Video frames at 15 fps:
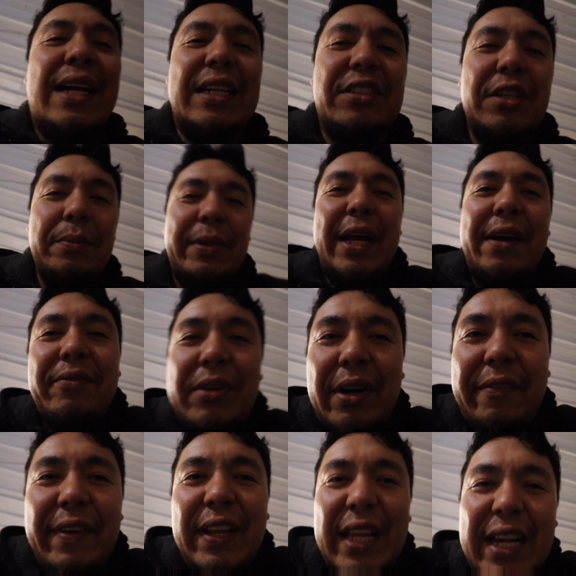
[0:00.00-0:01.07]
jumped after, I
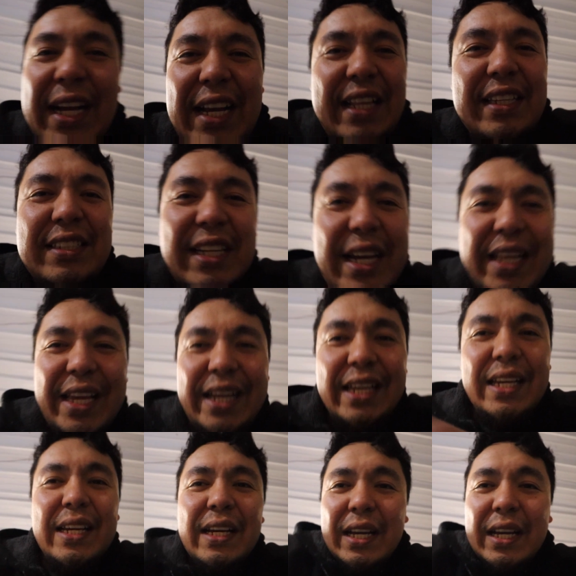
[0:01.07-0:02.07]
felt like I at least got like